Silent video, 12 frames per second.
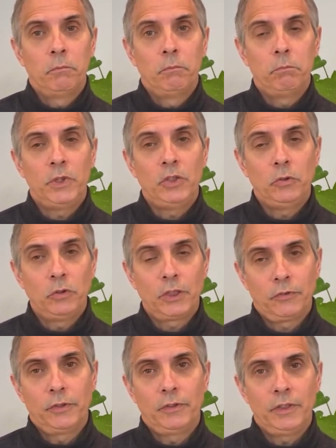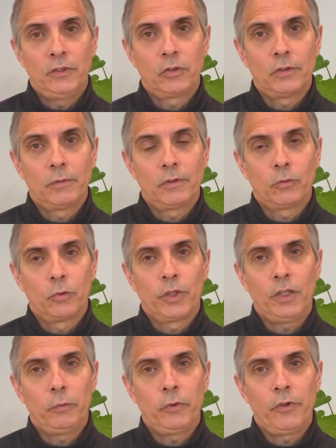be useful in terms of
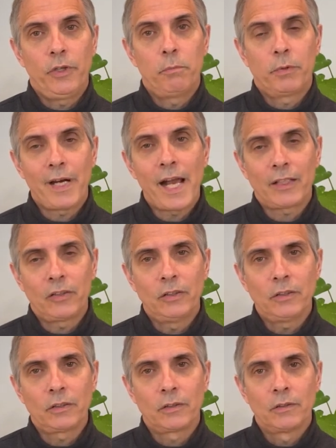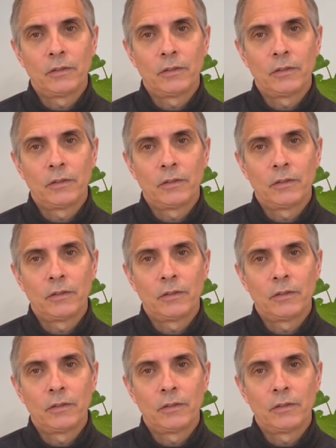working with a practice